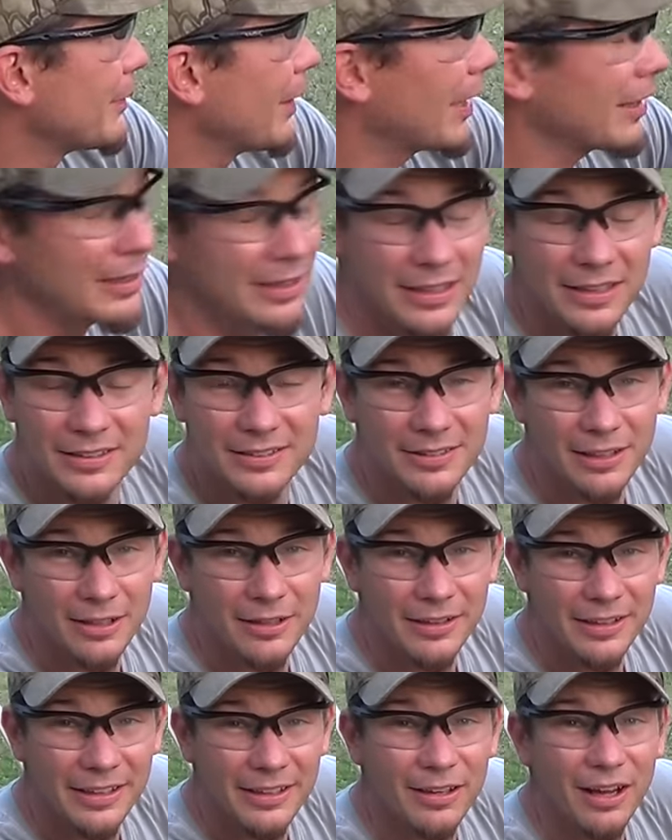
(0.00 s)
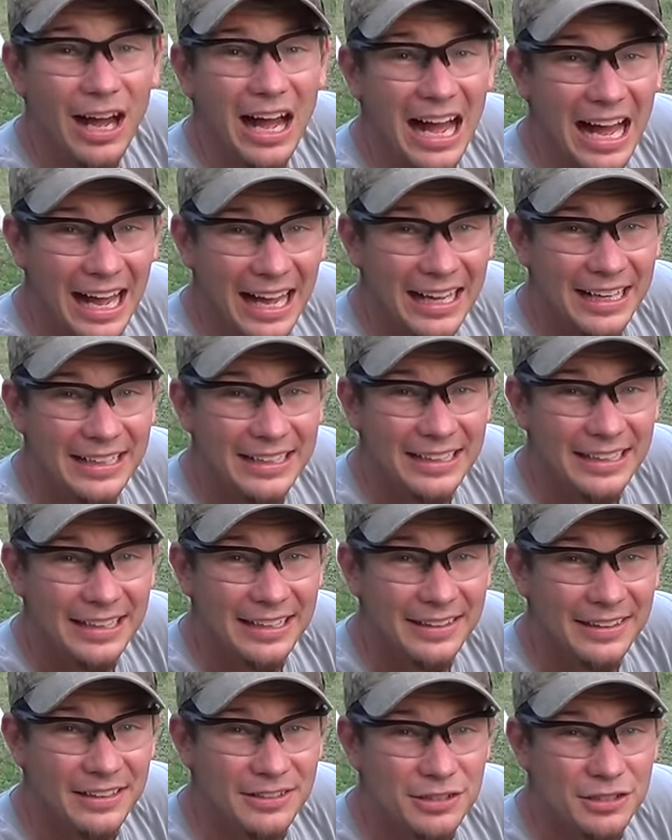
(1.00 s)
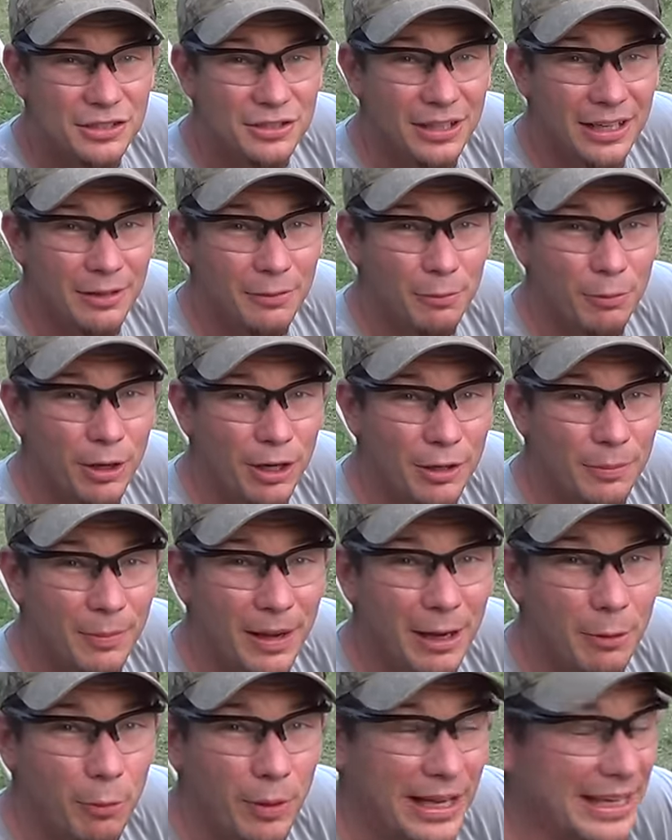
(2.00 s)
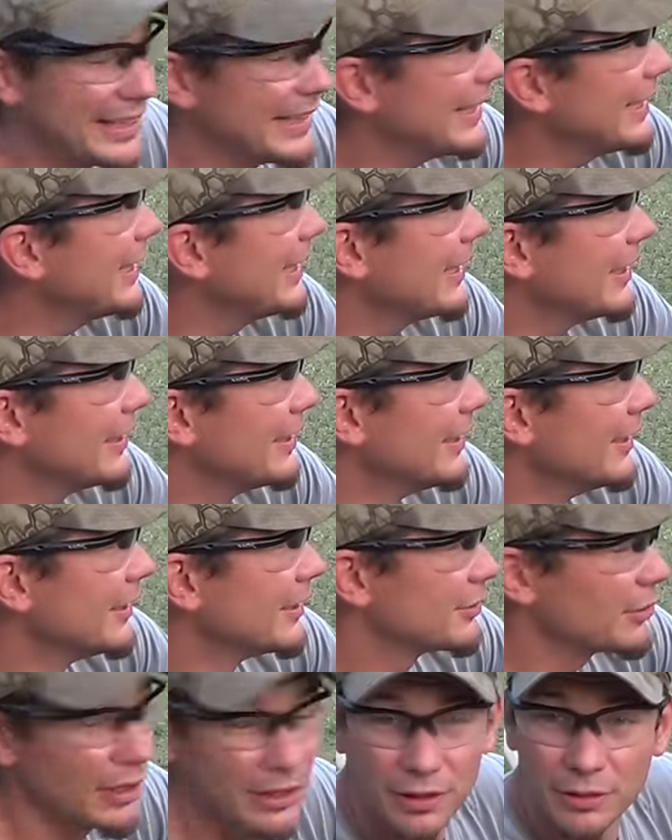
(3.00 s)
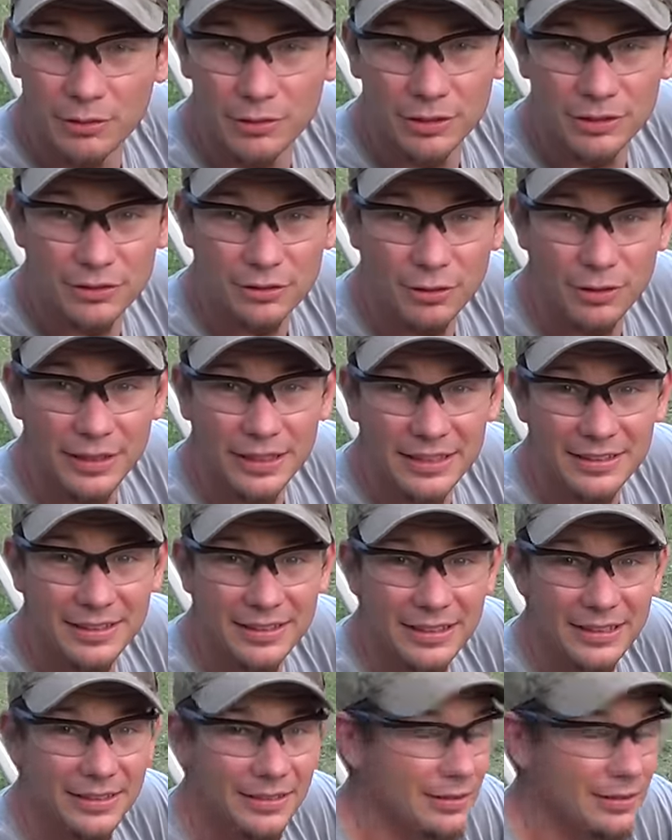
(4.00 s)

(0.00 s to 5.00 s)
I'm gonna start a little high and then just try to work my way in so I don't destroy the tee